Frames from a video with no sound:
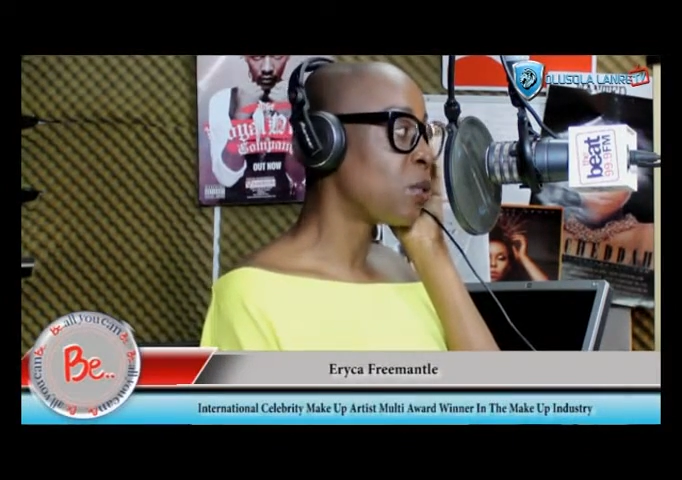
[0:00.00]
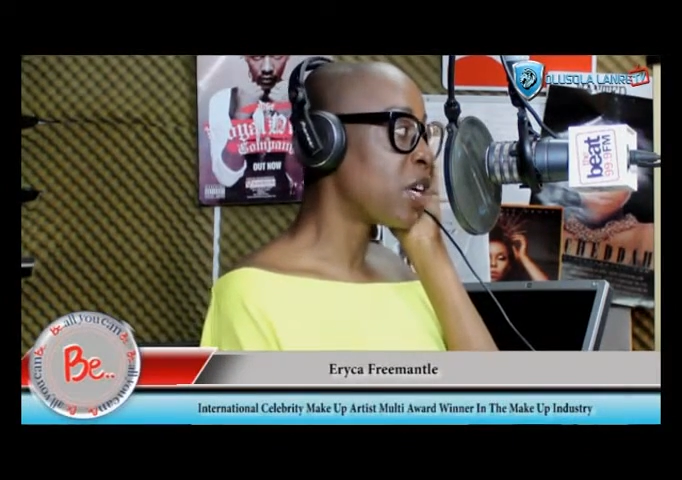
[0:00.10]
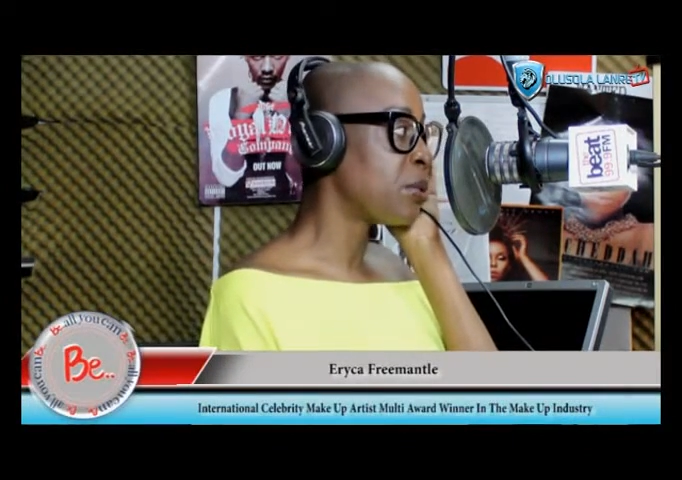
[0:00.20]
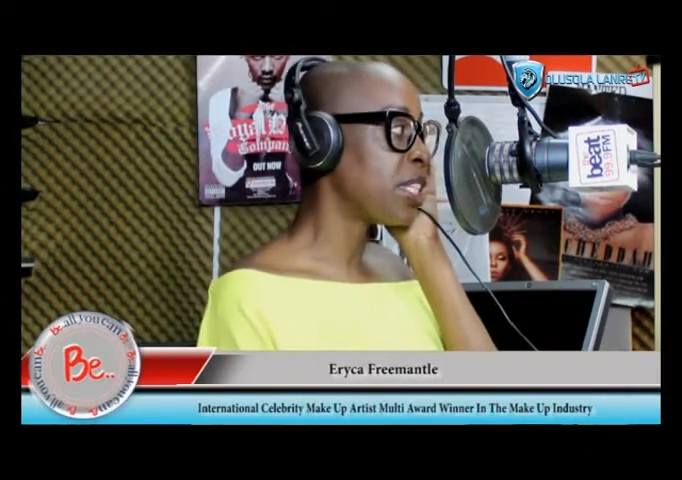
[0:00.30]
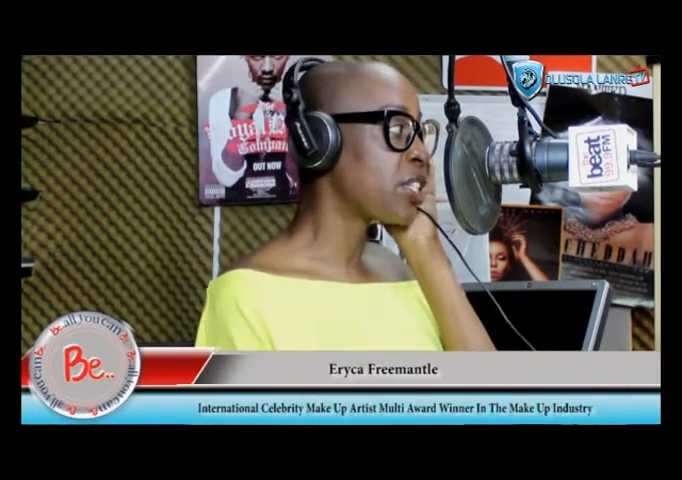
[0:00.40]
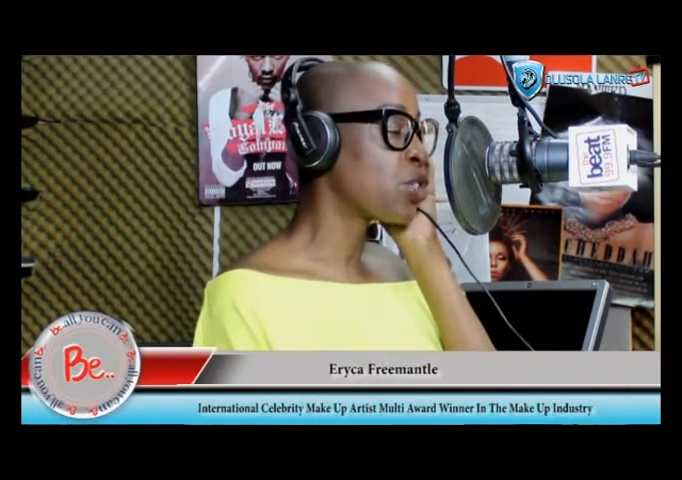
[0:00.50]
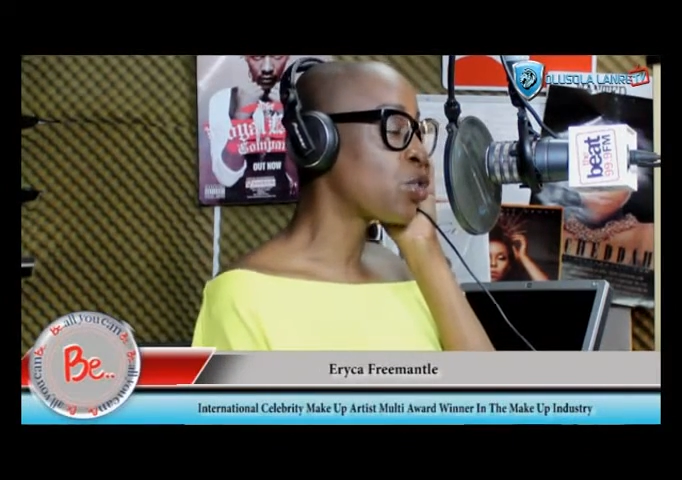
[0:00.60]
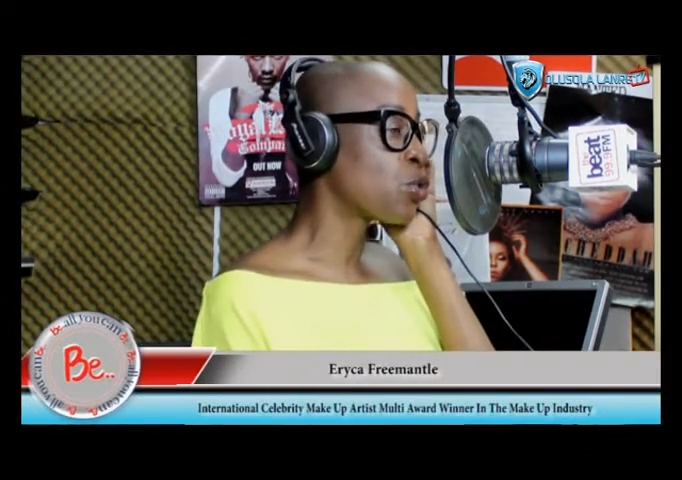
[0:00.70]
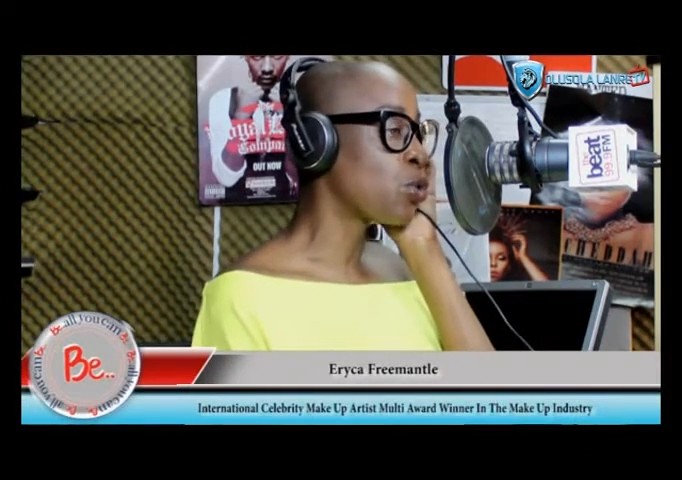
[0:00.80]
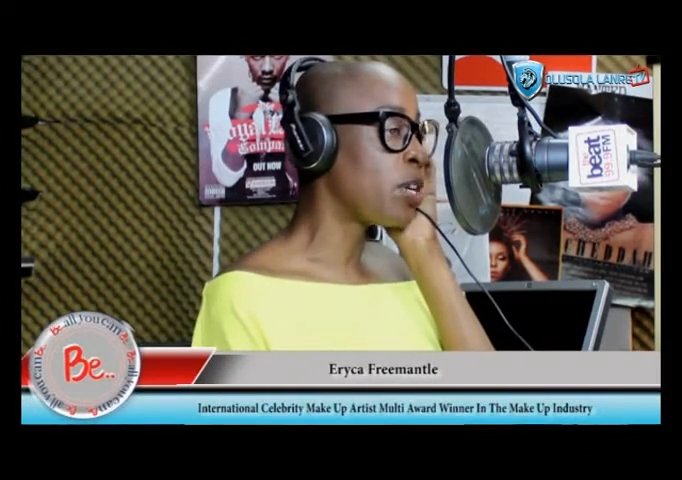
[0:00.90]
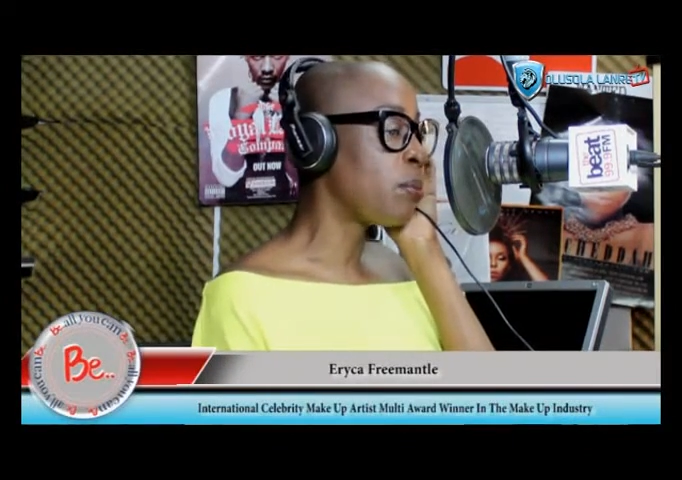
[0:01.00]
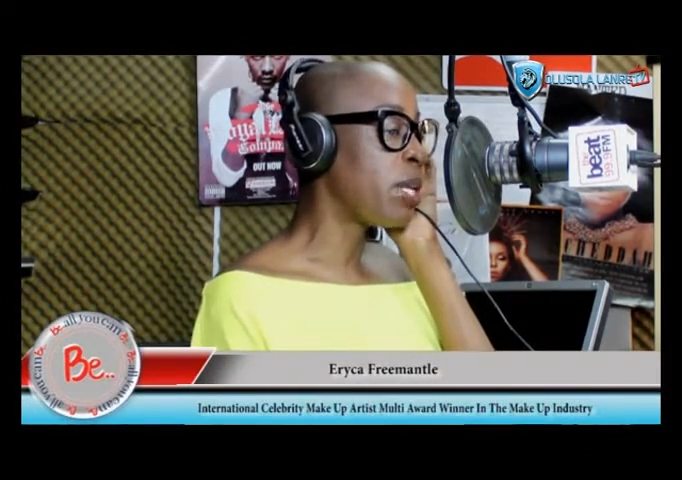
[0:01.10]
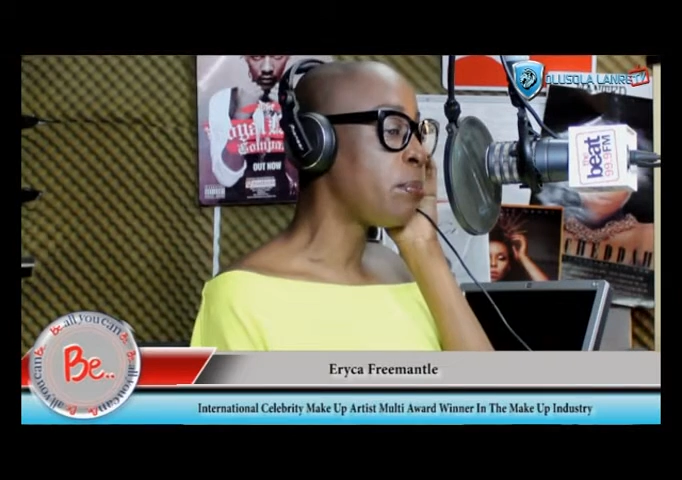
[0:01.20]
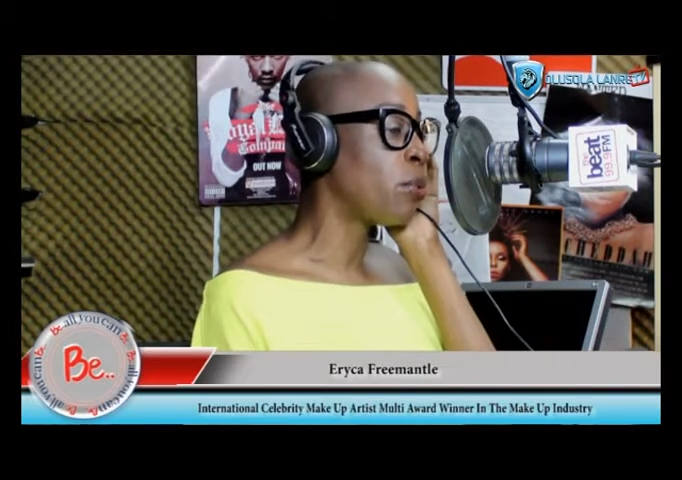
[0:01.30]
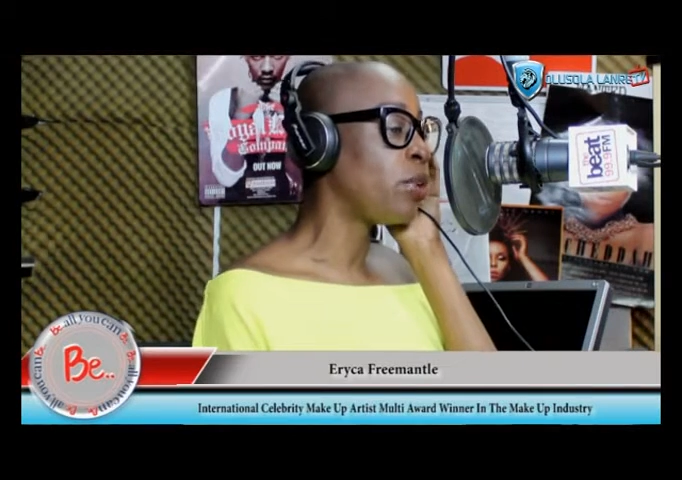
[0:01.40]
I was extremely
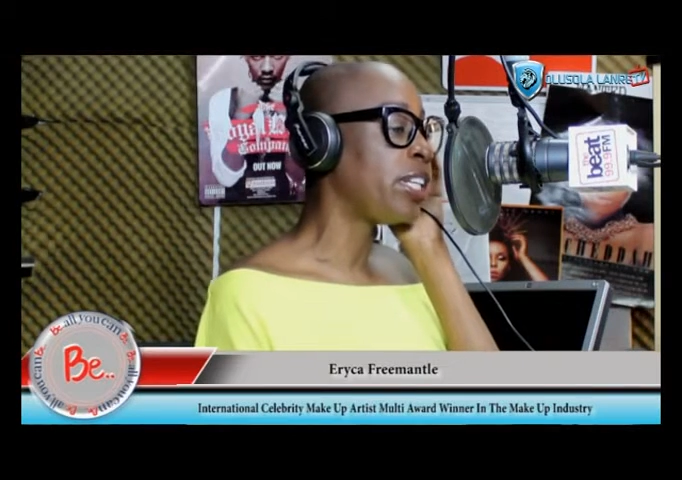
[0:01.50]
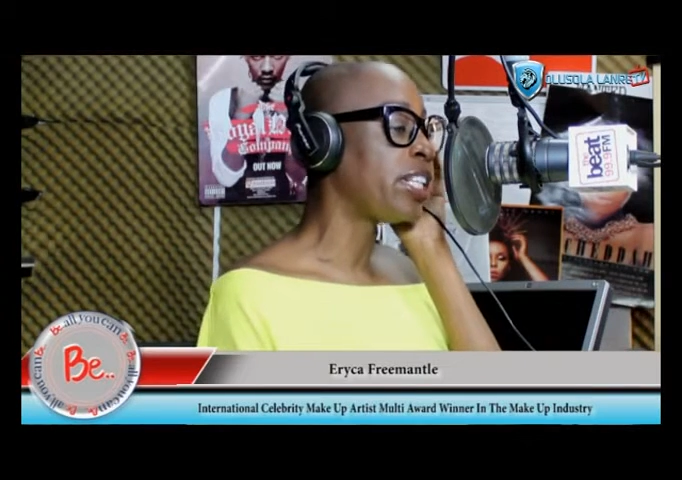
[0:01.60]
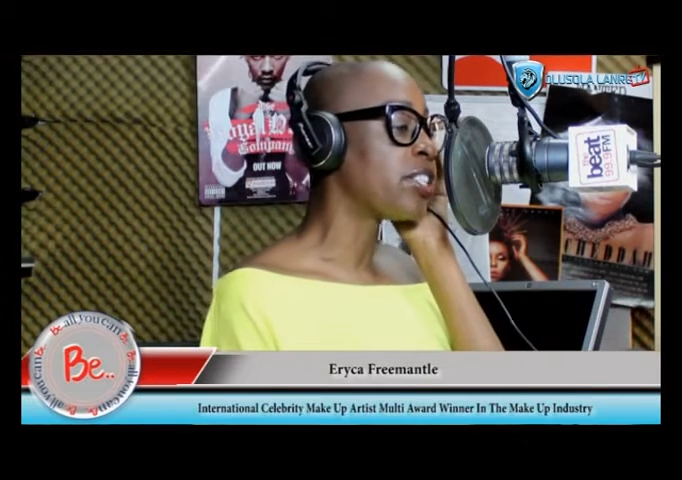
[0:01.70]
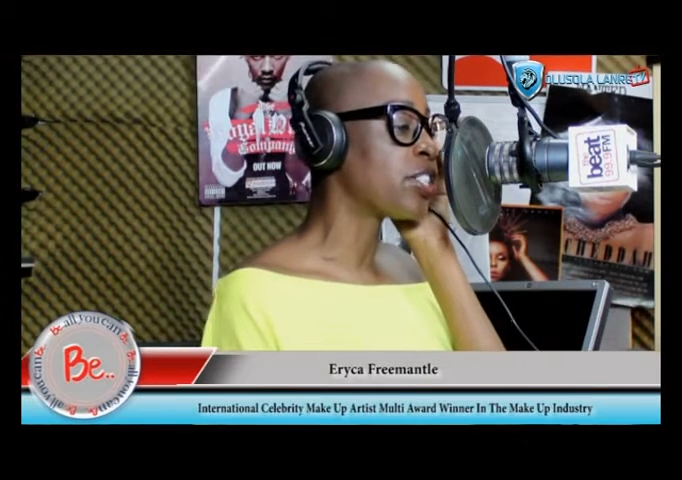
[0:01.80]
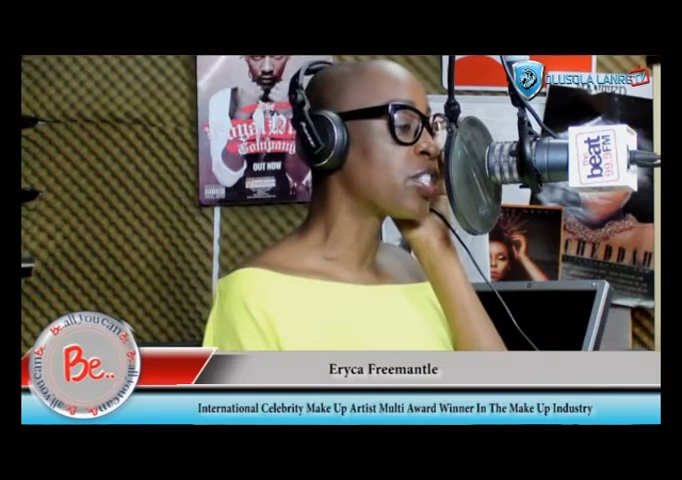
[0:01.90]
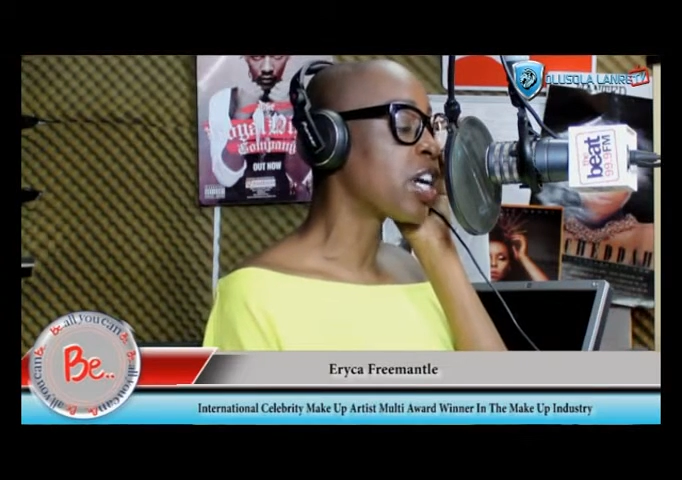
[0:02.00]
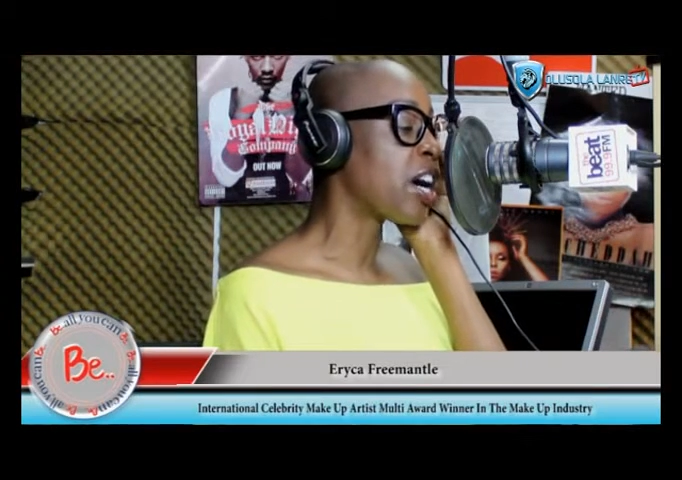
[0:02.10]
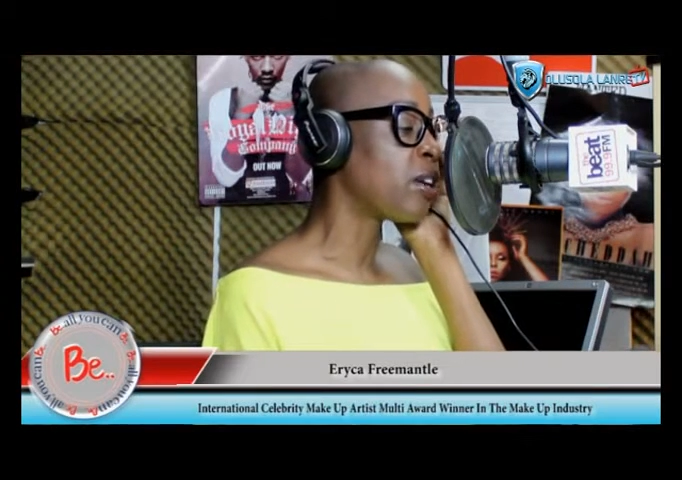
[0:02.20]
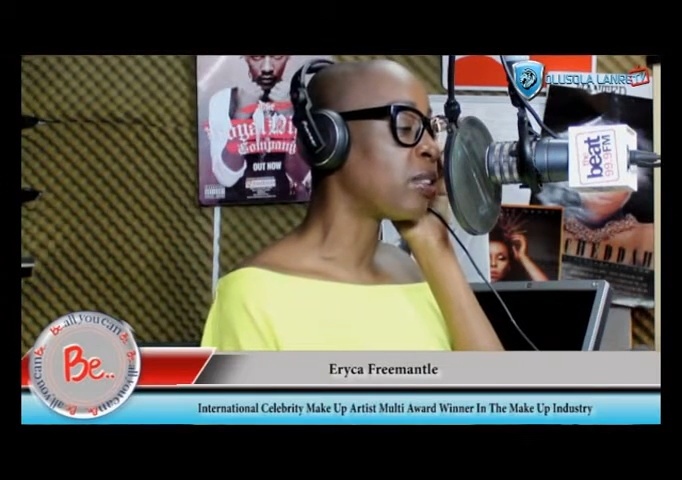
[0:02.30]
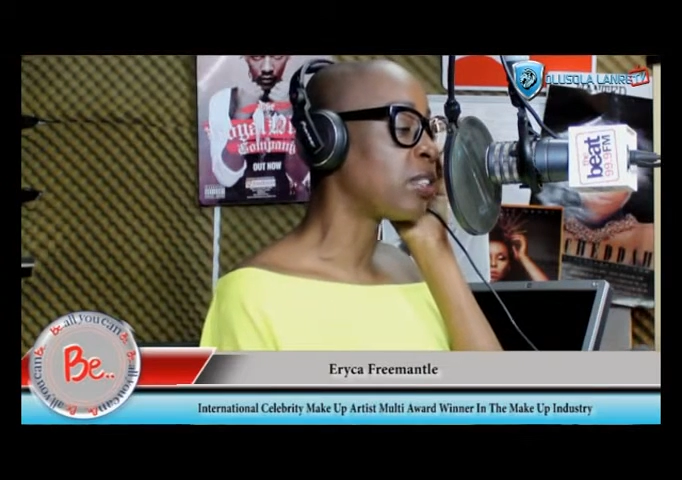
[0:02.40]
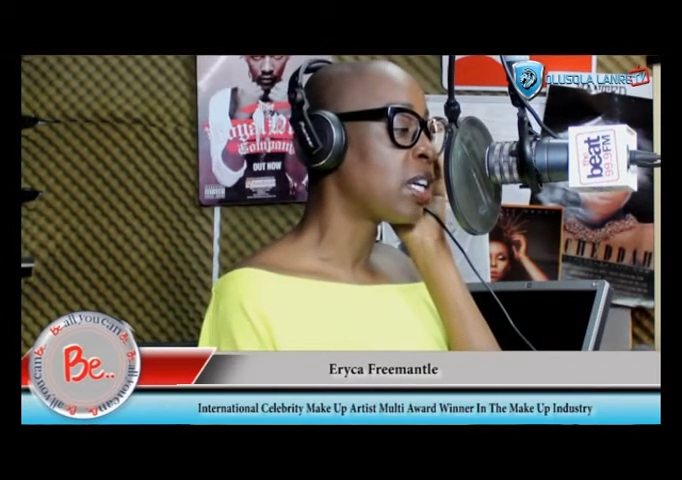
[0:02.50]
bullied as a child.